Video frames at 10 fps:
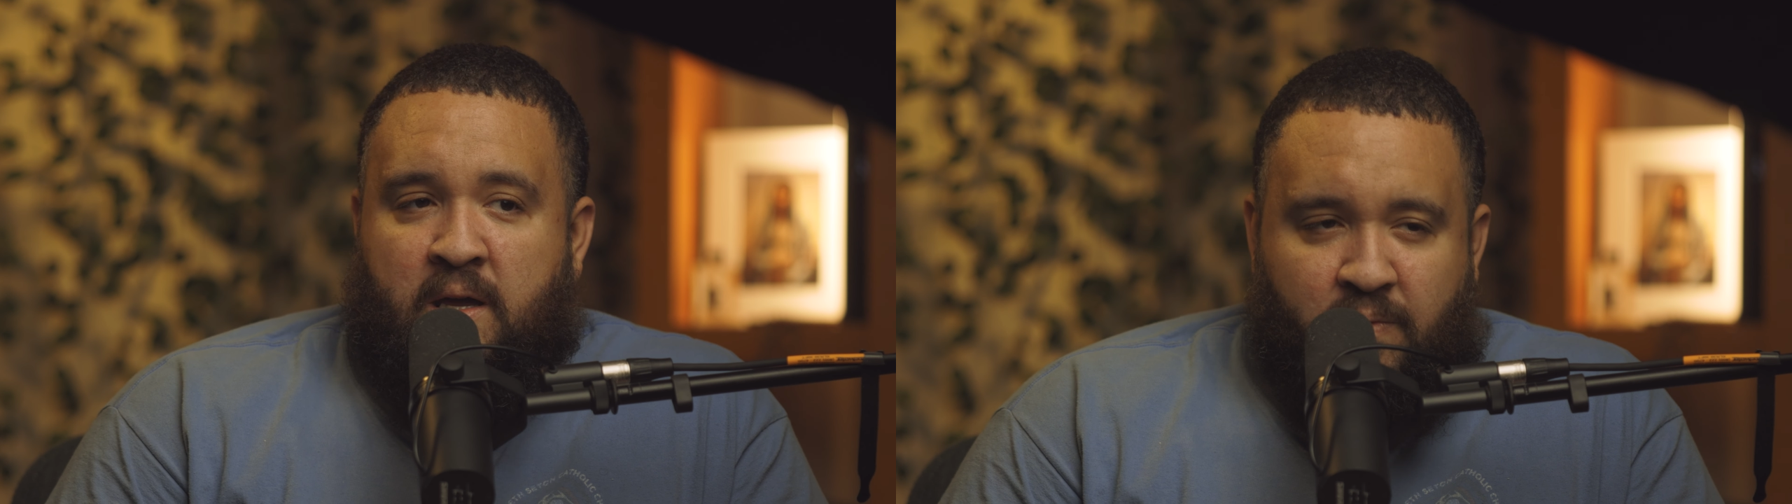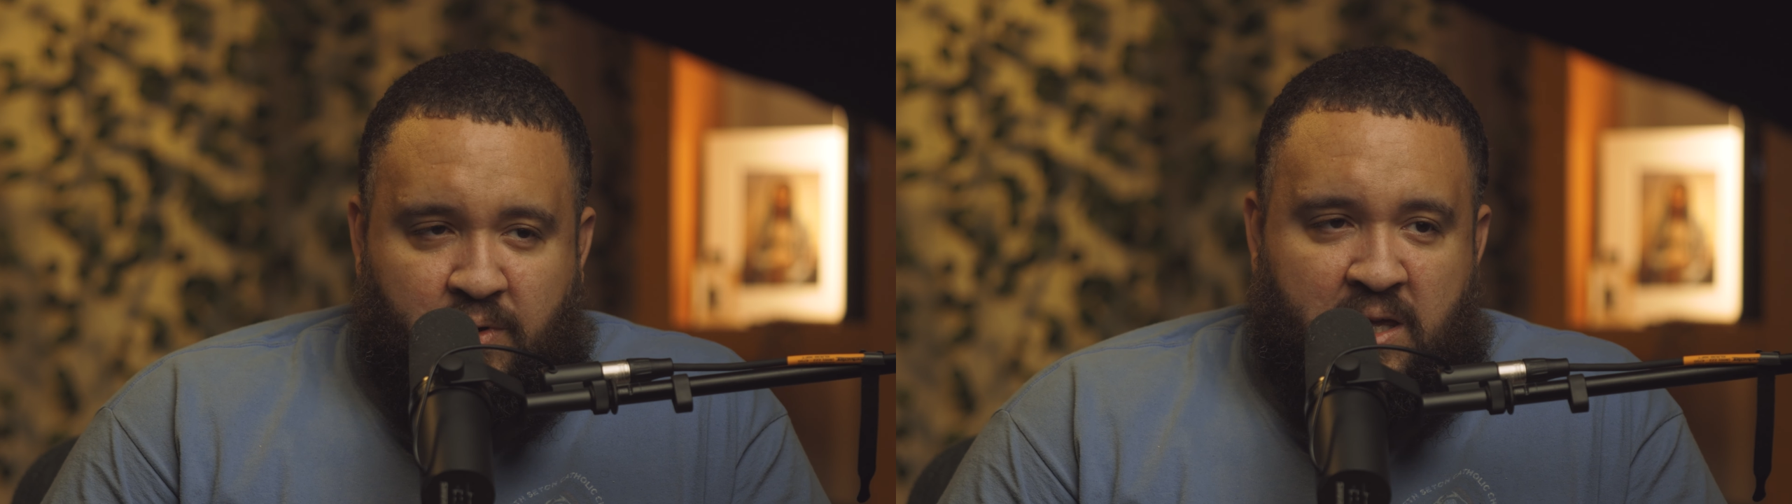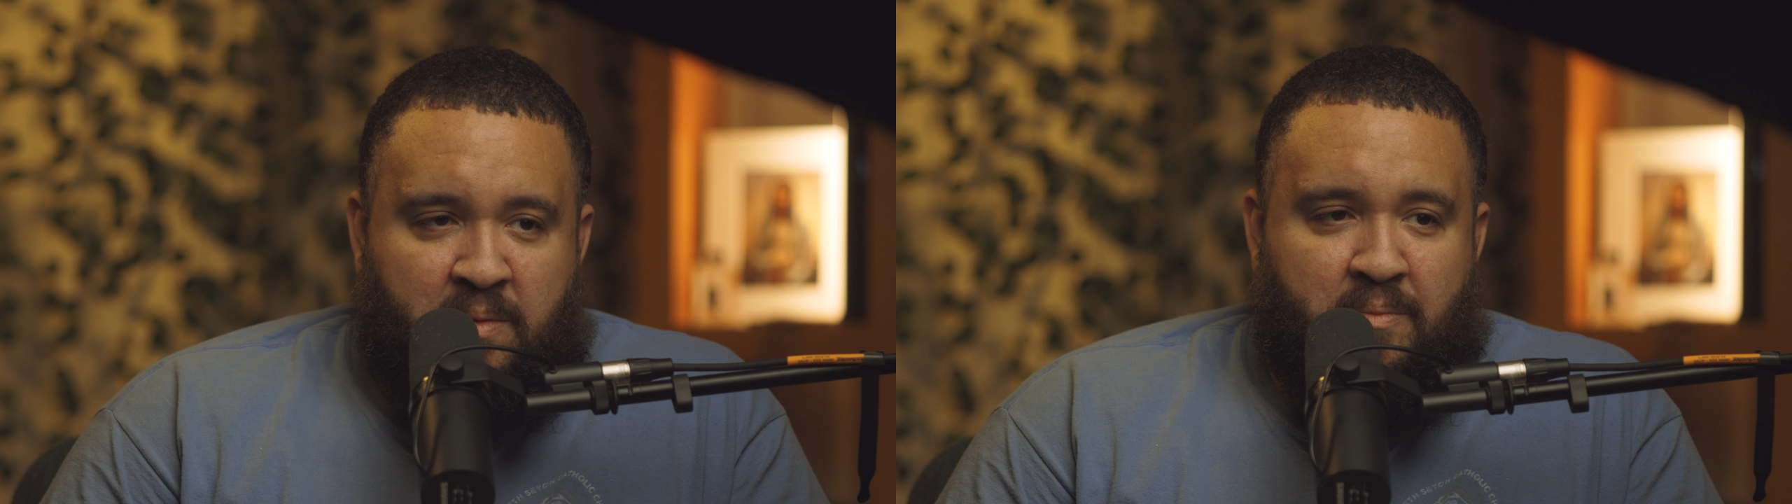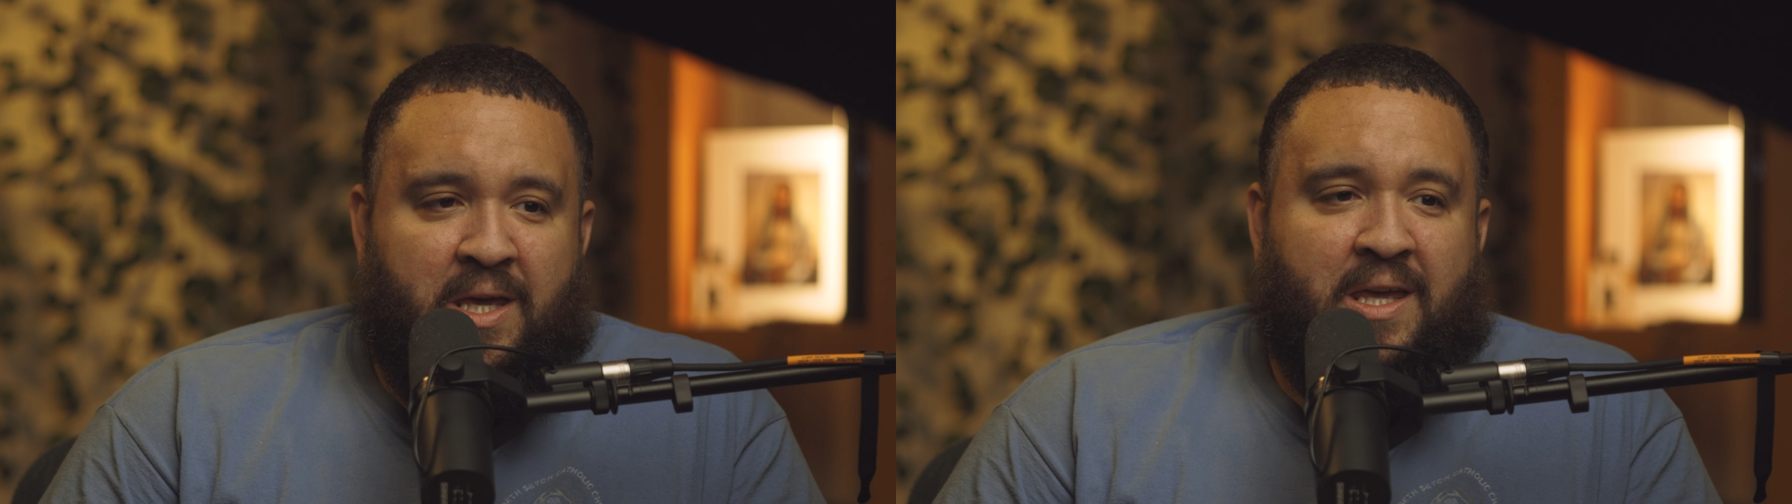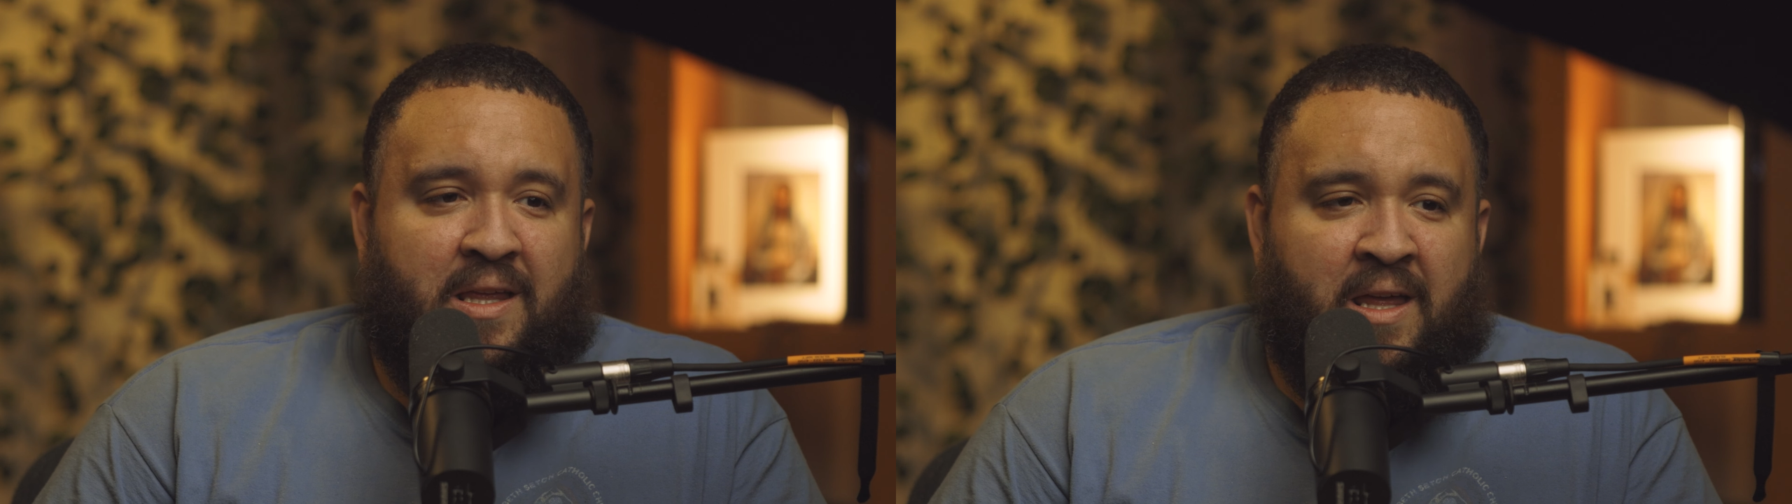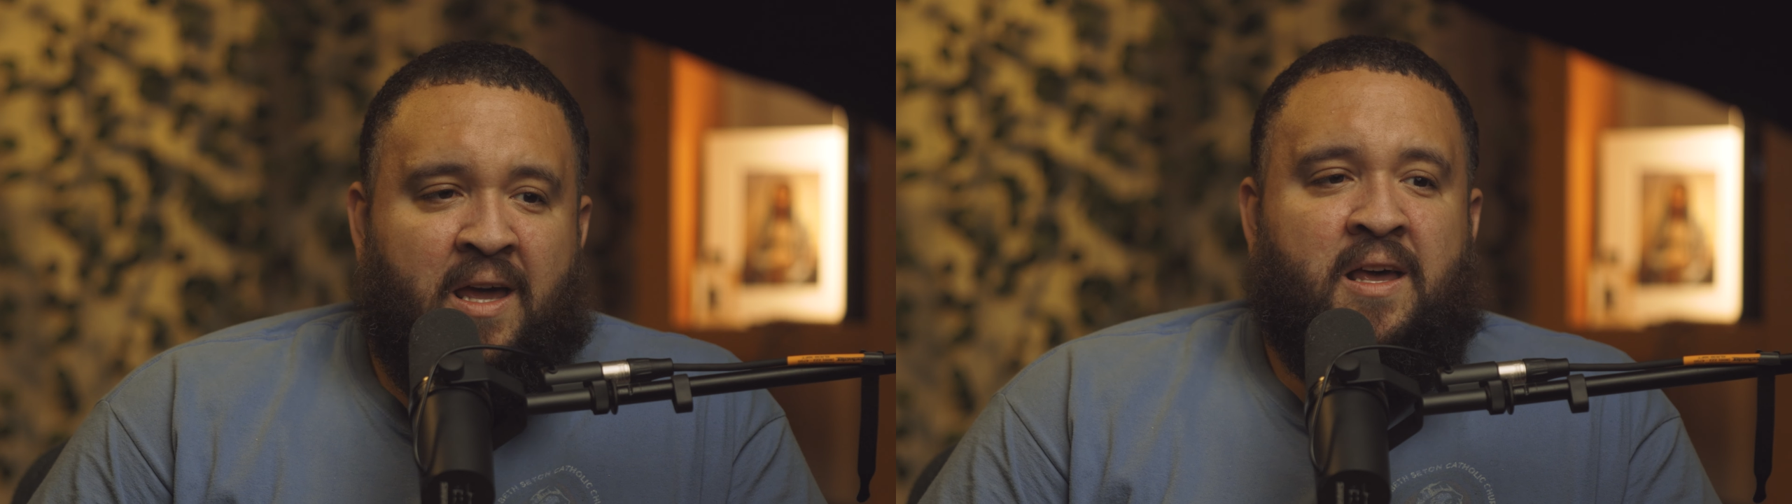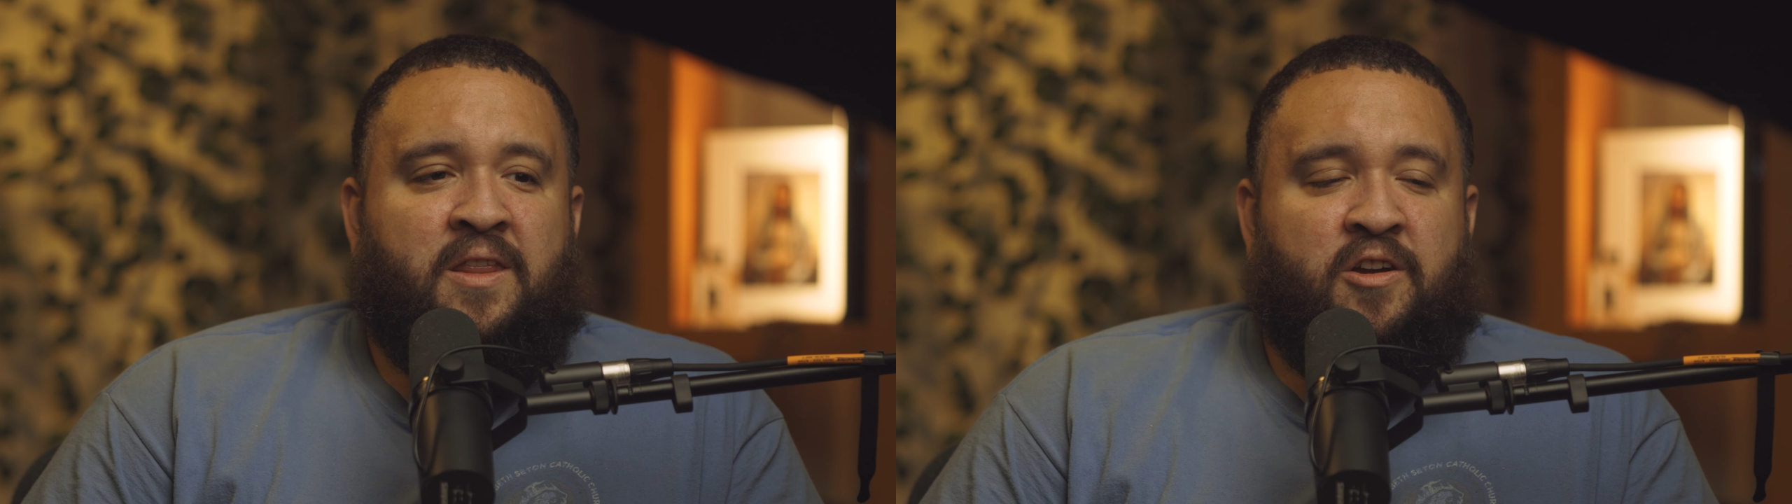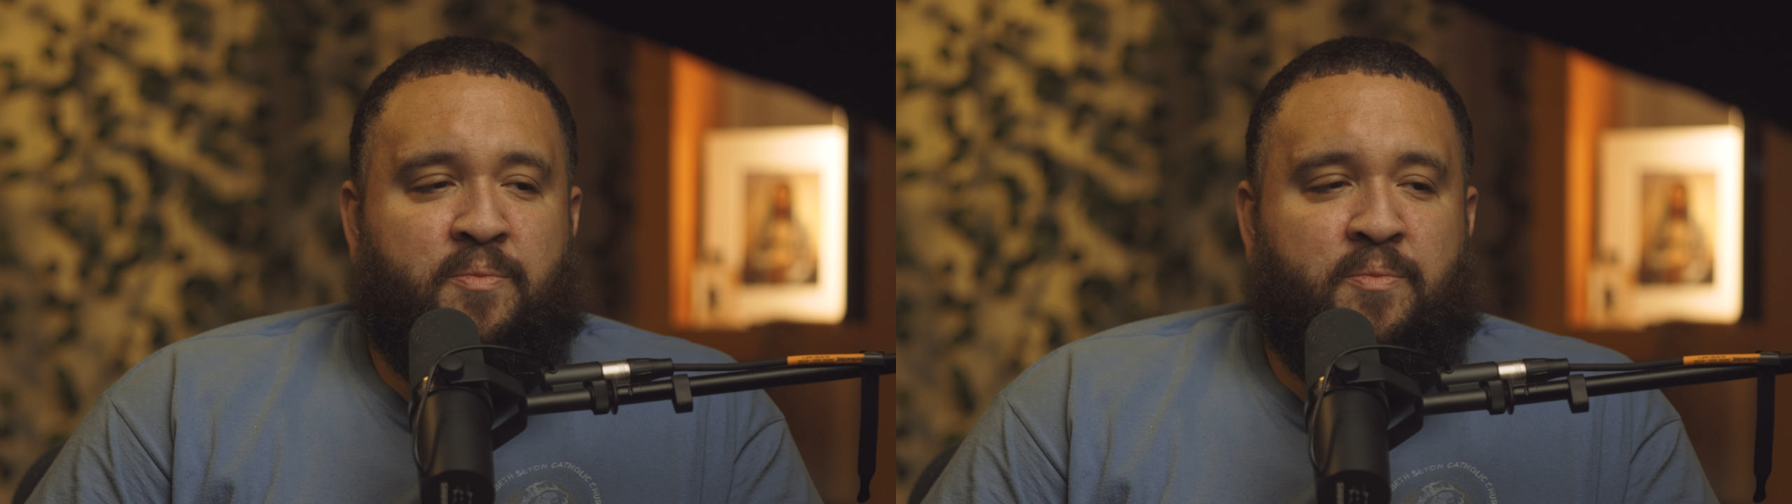if you keep making their